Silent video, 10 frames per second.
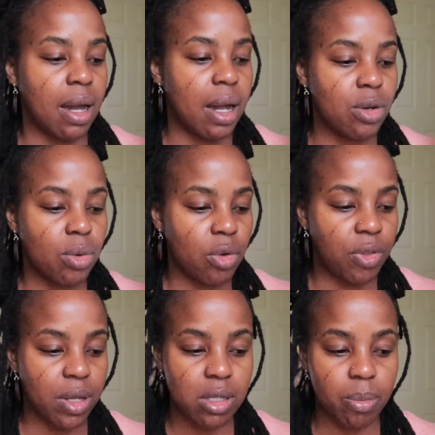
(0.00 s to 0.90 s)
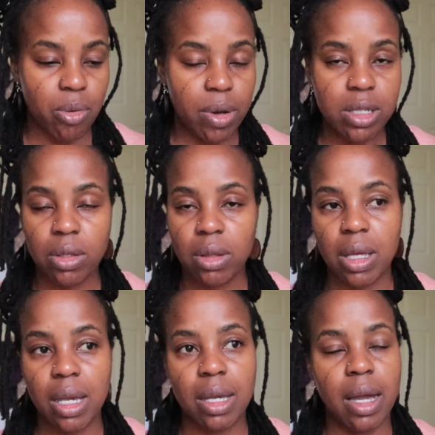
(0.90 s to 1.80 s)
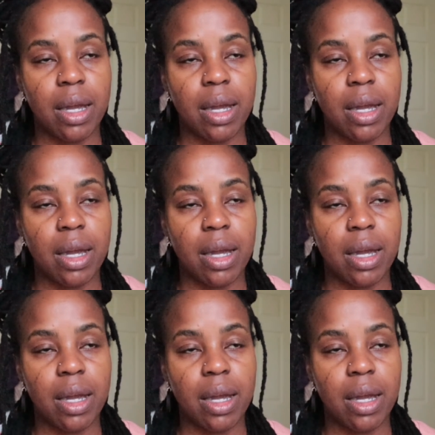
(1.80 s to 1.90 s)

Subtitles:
I don't know if that's a parental thing.